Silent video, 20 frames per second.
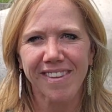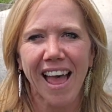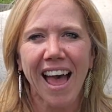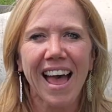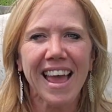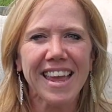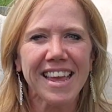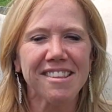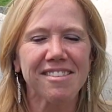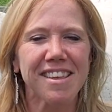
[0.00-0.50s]

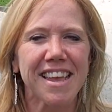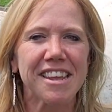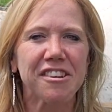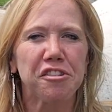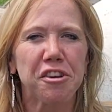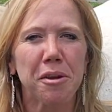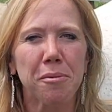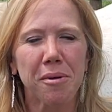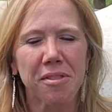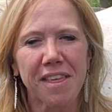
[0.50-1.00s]
Hi, it's
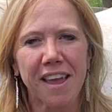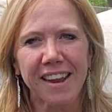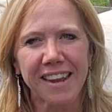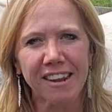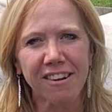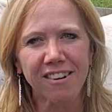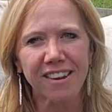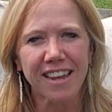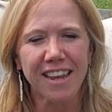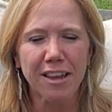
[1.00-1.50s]
Andrea with
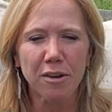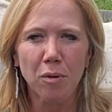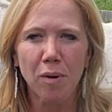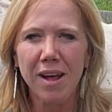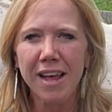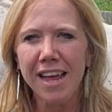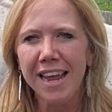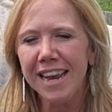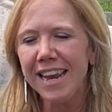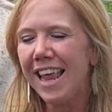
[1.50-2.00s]
Edgar
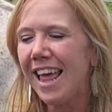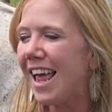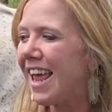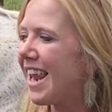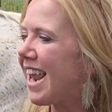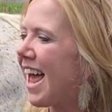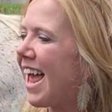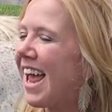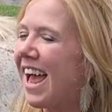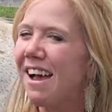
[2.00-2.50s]
Equine, and
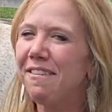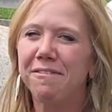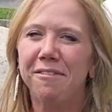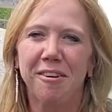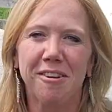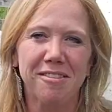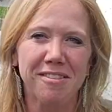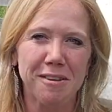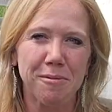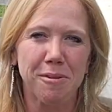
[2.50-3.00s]
I have
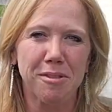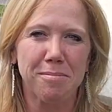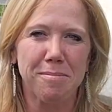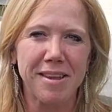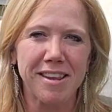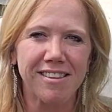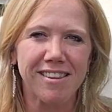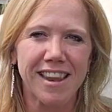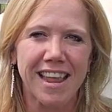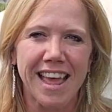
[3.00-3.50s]
Frosty with
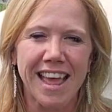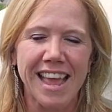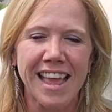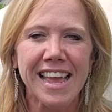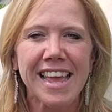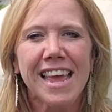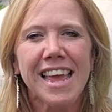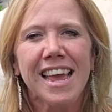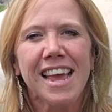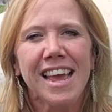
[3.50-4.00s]
me today.
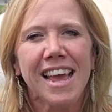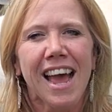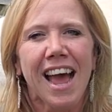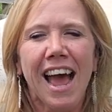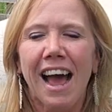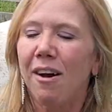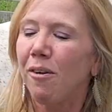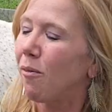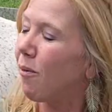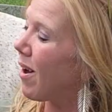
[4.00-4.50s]

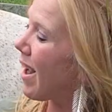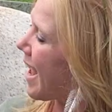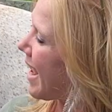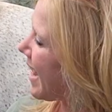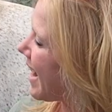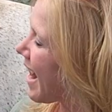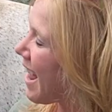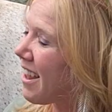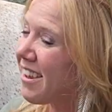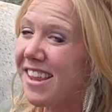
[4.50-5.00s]
We're
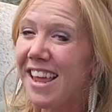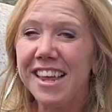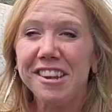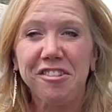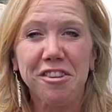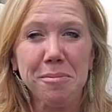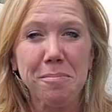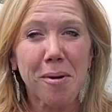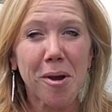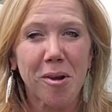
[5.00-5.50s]
hanging out at the
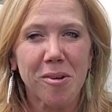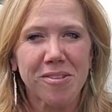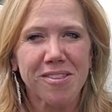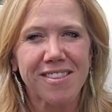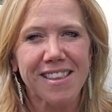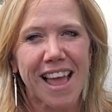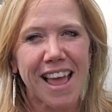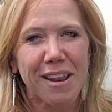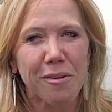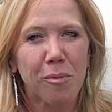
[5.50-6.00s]
hitching post,
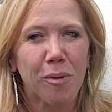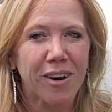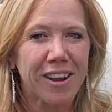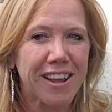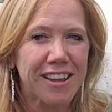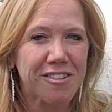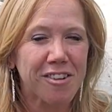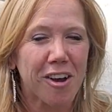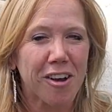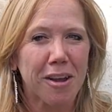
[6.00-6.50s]
and we're
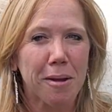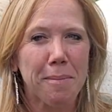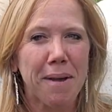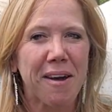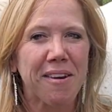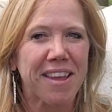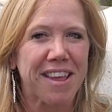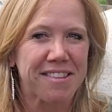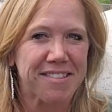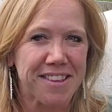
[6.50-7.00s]
going to talk
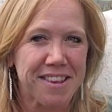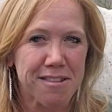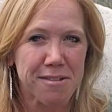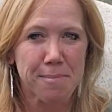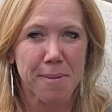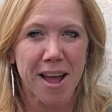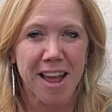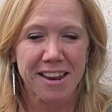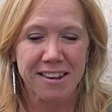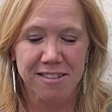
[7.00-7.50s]
about kissing
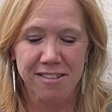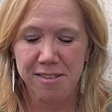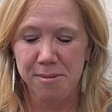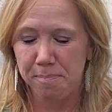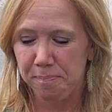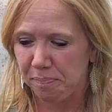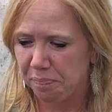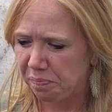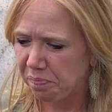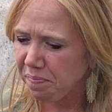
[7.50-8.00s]
spines.
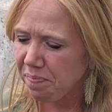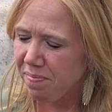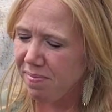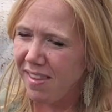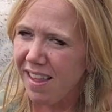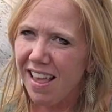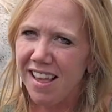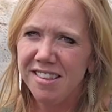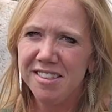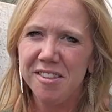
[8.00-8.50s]

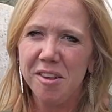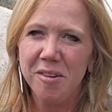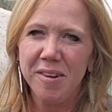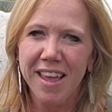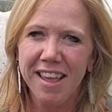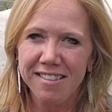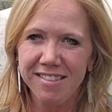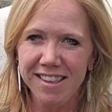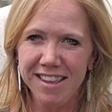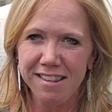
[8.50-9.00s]
So
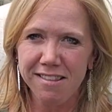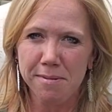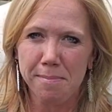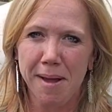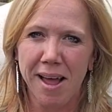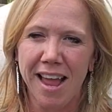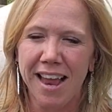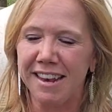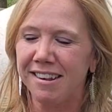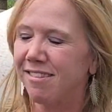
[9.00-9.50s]
kissing
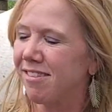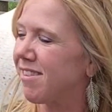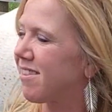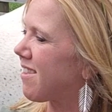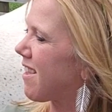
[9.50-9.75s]
spines,